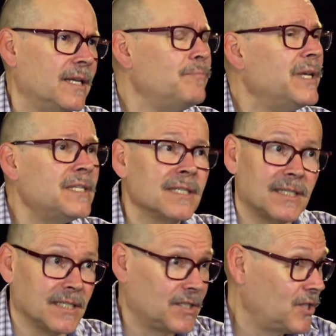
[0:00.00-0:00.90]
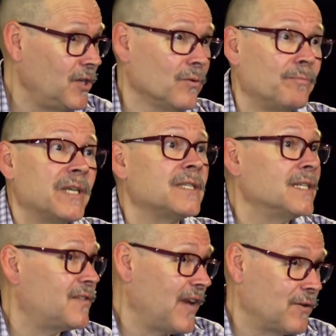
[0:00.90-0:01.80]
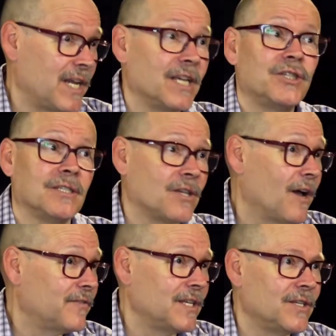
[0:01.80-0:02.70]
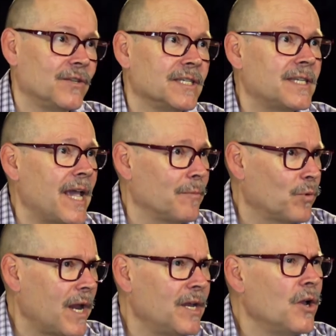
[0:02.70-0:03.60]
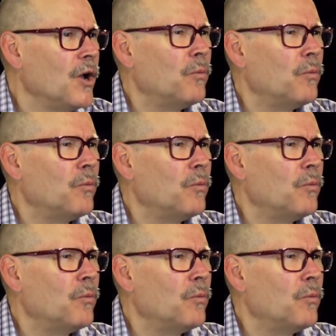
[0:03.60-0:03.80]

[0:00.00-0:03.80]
And businesses too, business foundations often do the same, right?